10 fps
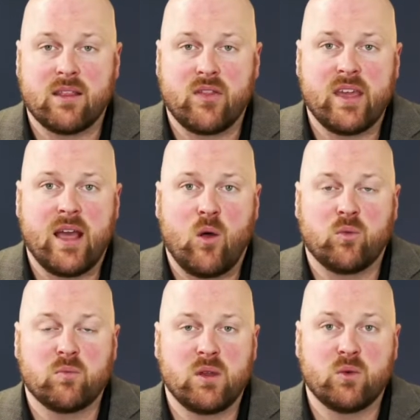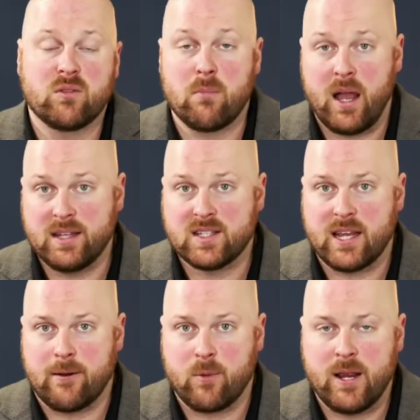they helped me with mindset,
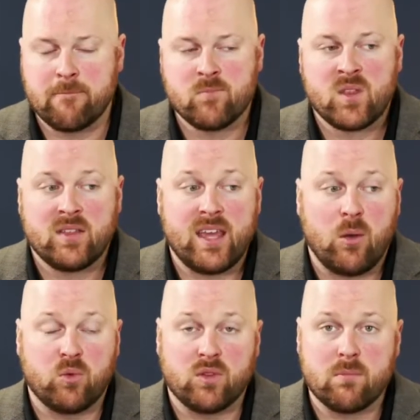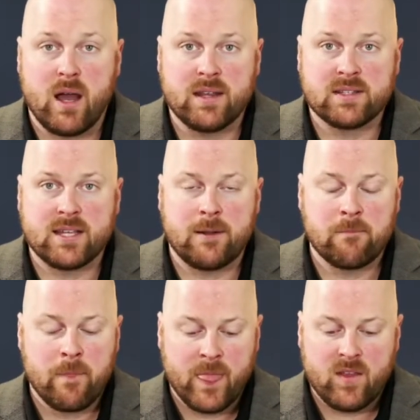right? They helped with mindset.
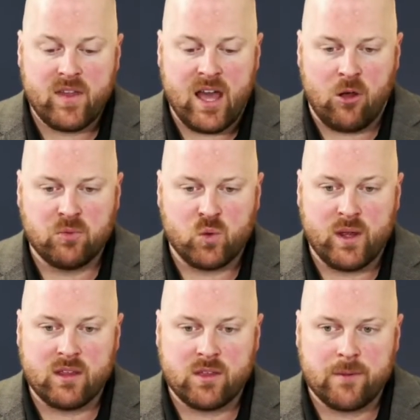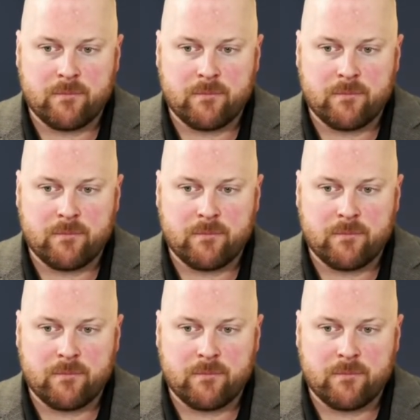They helped with